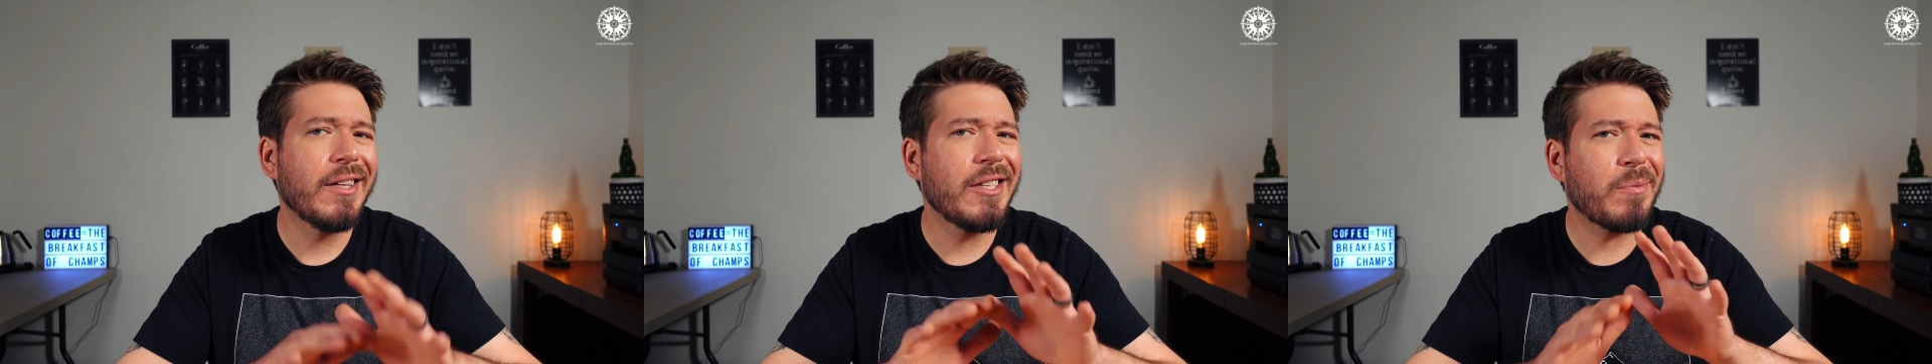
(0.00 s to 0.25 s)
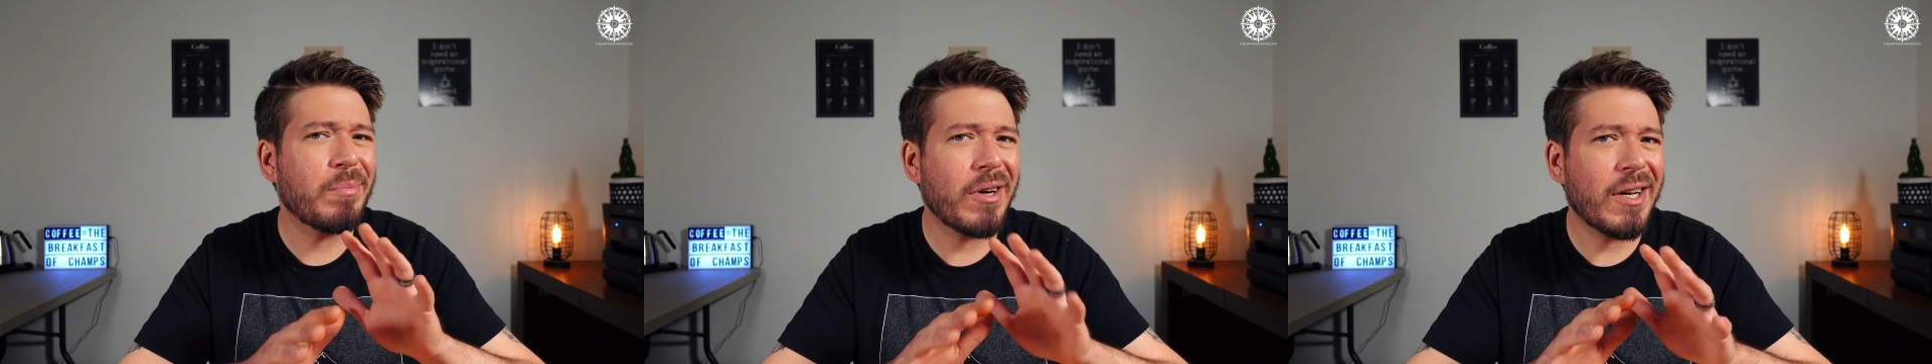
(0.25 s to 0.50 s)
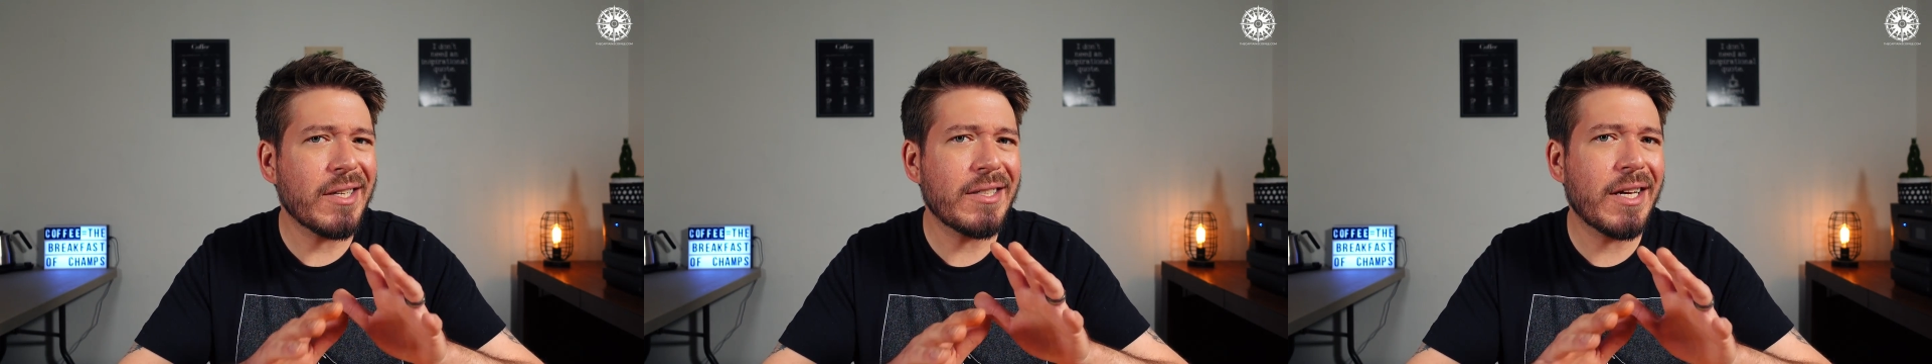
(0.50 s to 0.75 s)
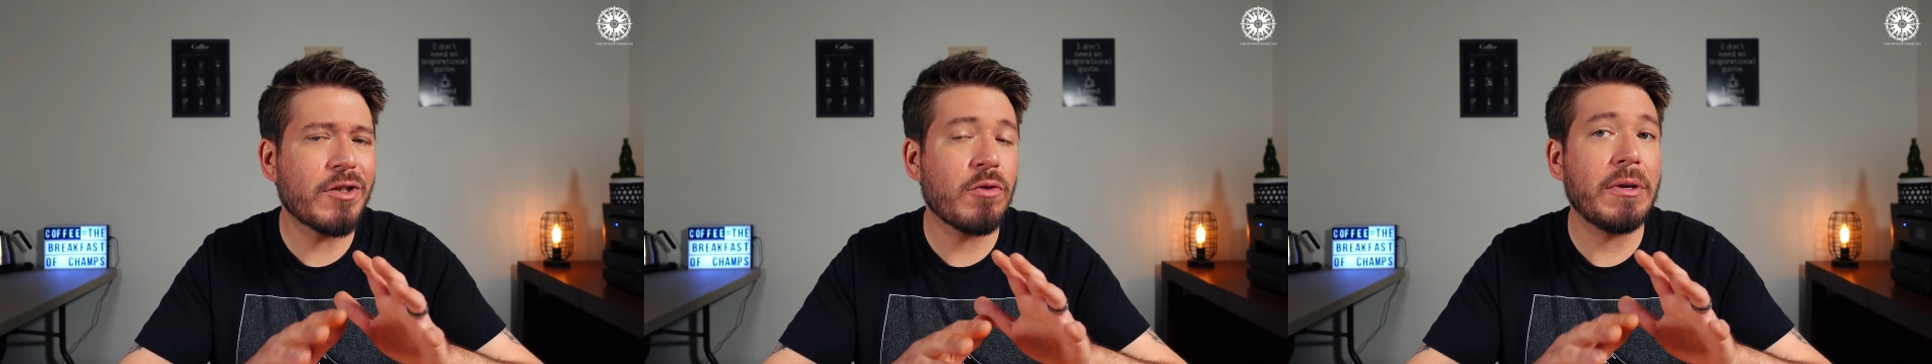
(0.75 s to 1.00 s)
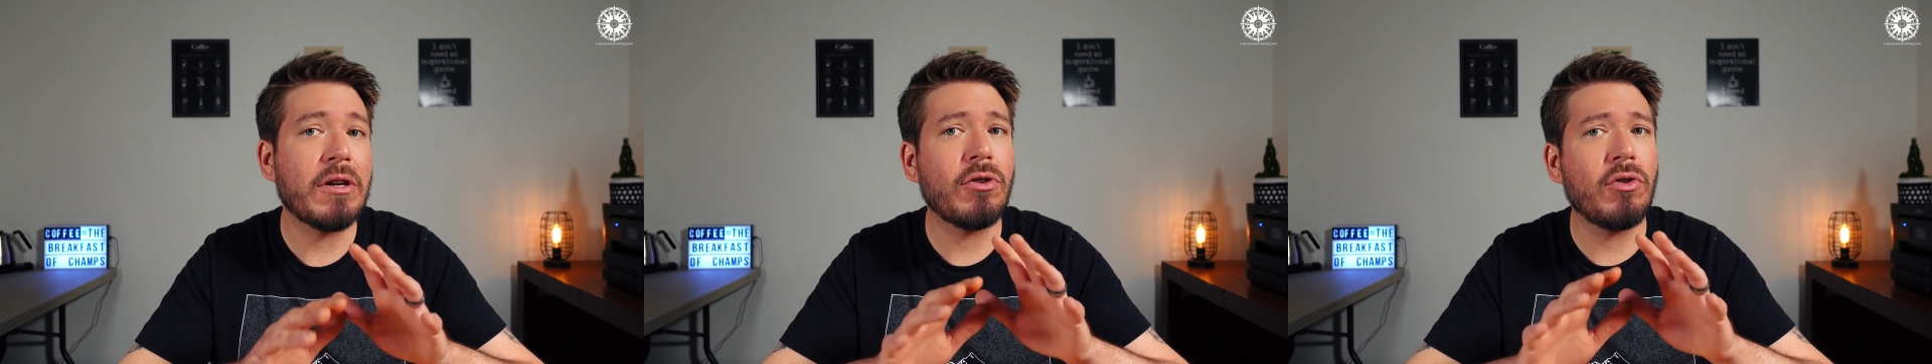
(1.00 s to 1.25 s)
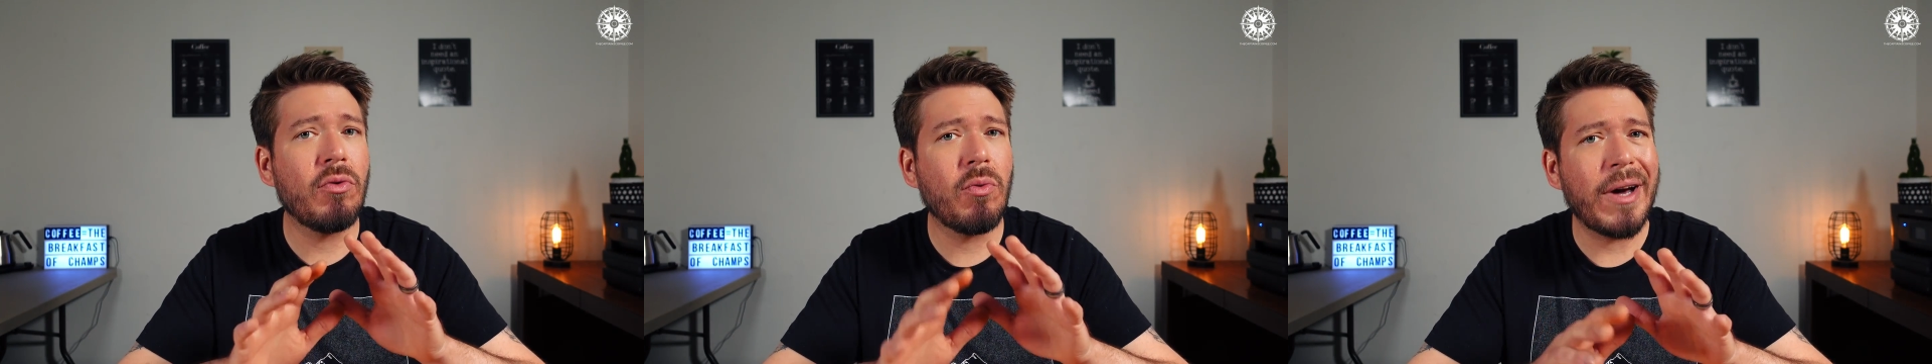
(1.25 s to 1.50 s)
this process would be
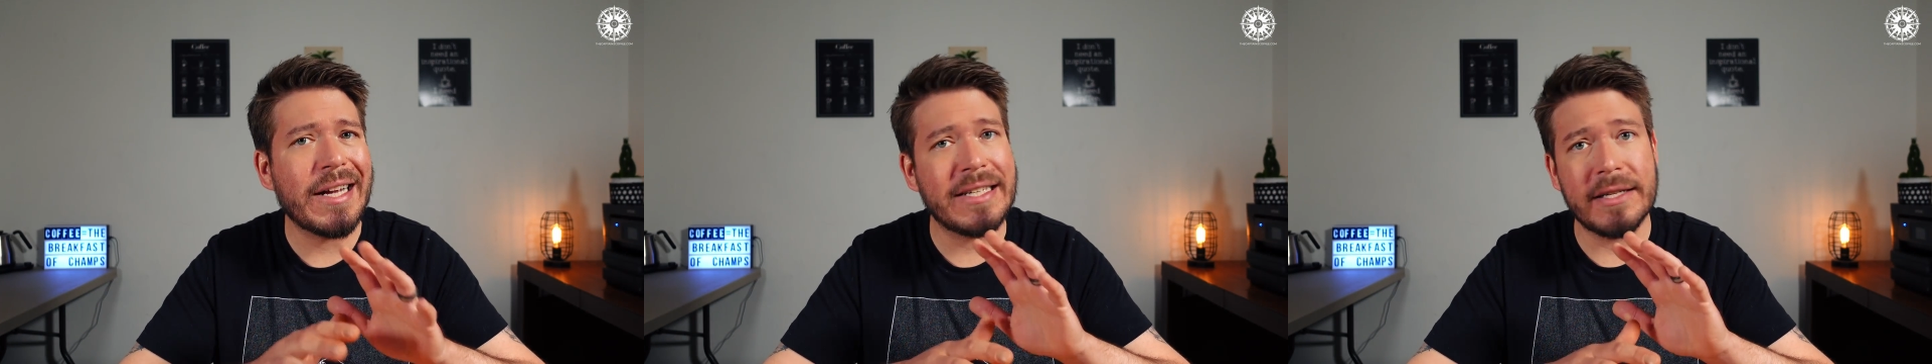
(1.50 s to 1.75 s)
quite